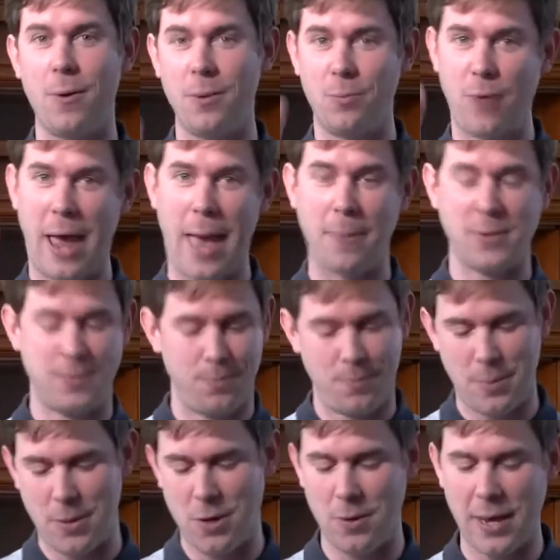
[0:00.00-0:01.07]
and perhaps
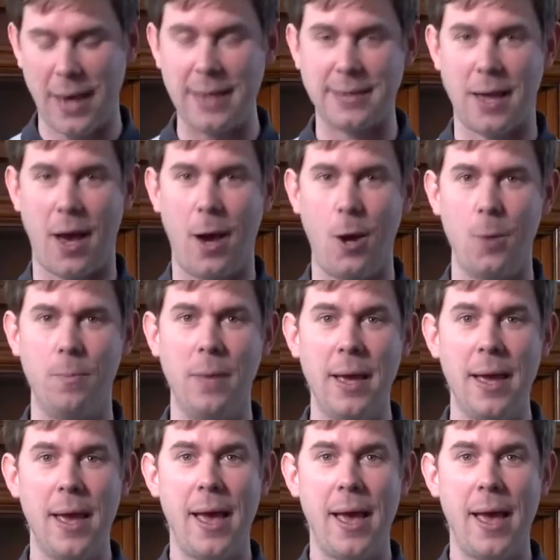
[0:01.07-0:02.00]
you guys at home,